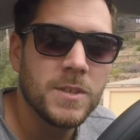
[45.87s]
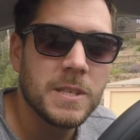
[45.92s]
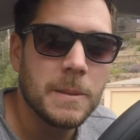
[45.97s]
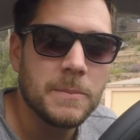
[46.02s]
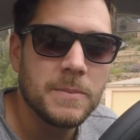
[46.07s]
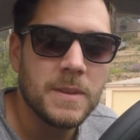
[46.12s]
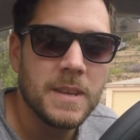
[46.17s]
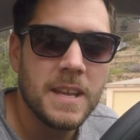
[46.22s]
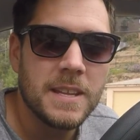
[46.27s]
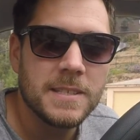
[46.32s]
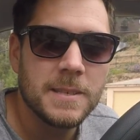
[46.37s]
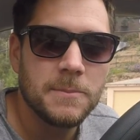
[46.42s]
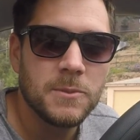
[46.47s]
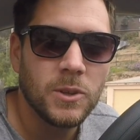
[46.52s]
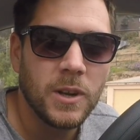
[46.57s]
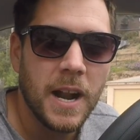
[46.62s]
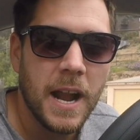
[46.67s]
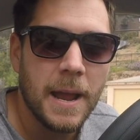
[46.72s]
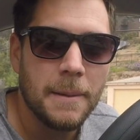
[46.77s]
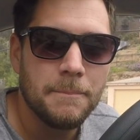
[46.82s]
Sub hit
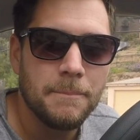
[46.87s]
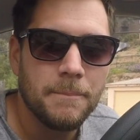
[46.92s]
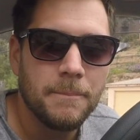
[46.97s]
subscribe.